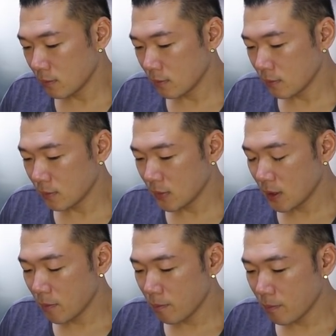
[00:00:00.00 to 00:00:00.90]

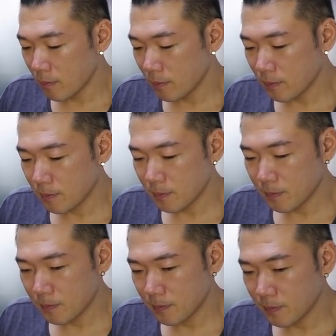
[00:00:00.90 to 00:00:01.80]

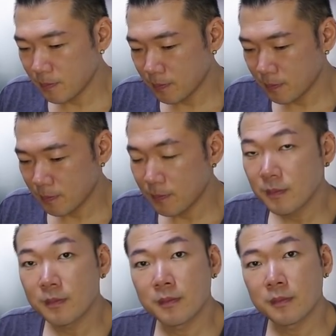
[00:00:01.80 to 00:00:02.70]

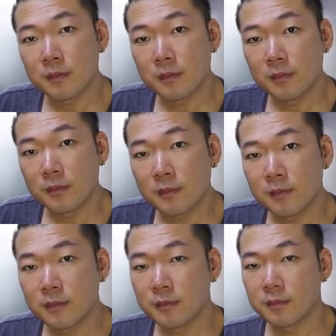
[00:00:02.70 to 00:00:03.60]

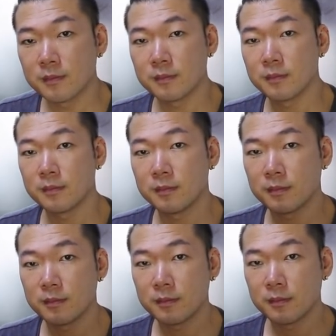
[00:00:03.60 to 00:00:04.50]

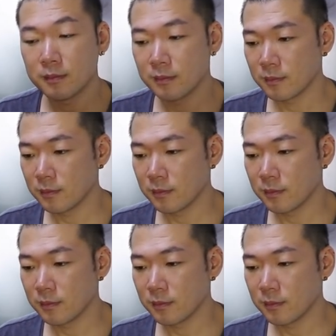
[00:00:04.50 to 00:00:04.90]
[no speech]